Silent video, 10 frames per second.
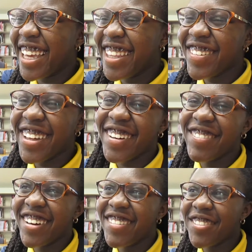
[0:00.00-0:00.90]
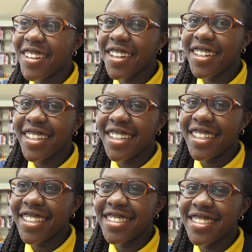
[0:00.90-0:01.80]
Eighth grade in one word
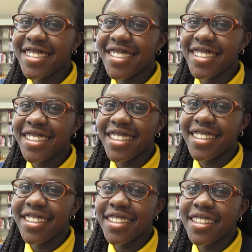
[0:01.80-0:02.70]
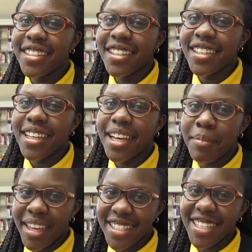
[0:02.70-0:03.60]
is
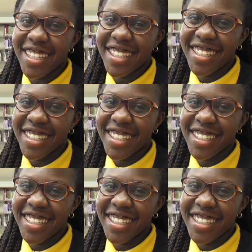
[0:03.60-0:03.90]
amazing.